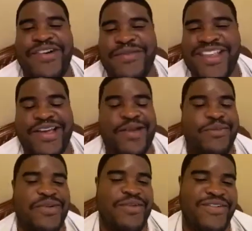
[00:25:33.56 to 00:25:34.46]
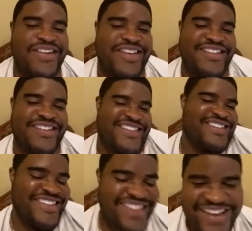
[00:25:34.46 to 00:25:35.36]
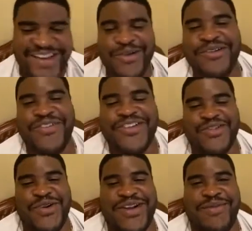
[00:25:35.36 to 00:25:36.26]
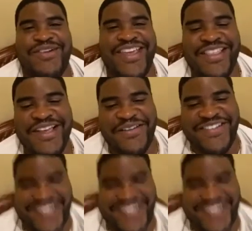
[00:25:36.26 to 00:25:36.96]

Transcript: like, come on, bro. It's just do it for Jordan, bro. He loves you,